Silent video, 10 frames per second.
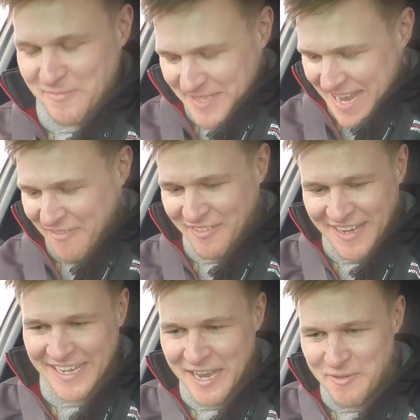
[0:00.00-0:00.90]

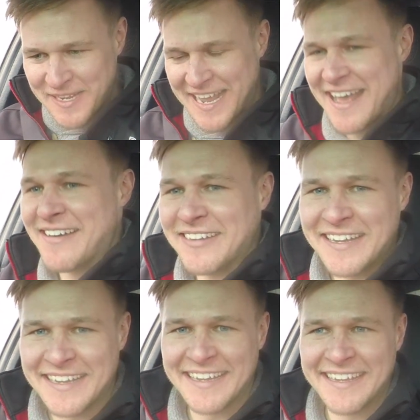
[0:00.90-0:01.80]
Definitely lower down.
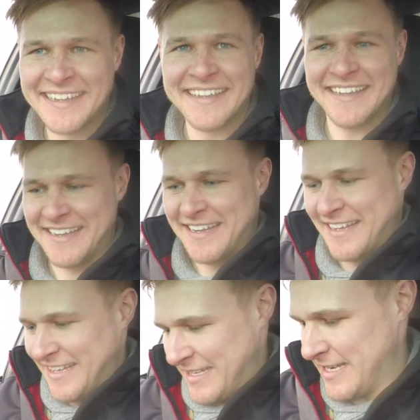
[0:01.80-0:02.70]

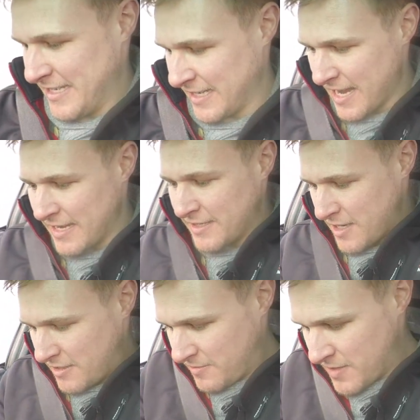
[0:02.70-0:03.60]
Let's get an
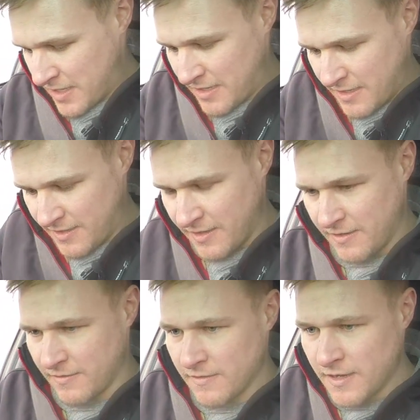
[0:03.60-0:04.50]
adjustment
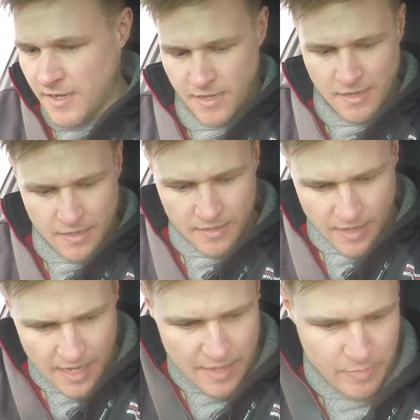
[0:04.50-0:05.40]
up.